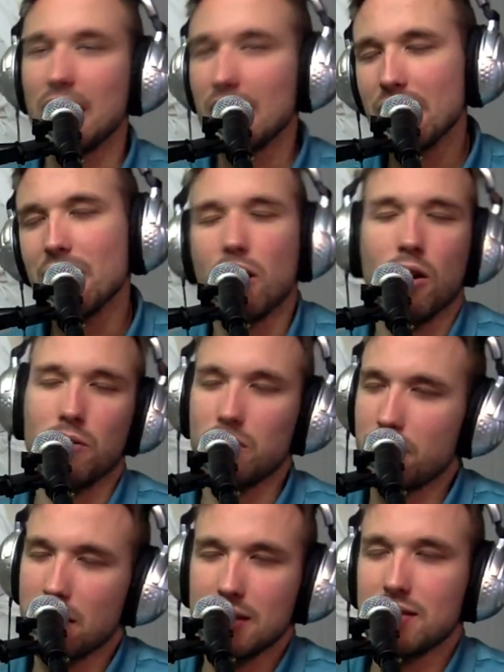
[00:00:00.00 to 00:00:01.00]
you know,
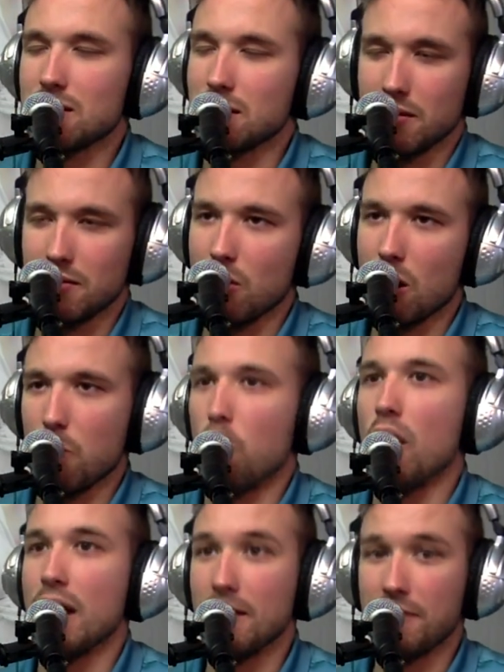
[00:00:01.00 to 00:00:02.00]
this is a
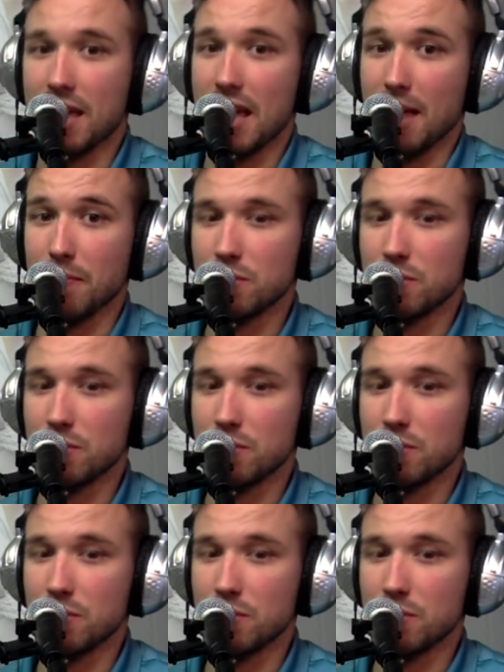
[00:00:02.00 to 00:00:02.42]
what-if game,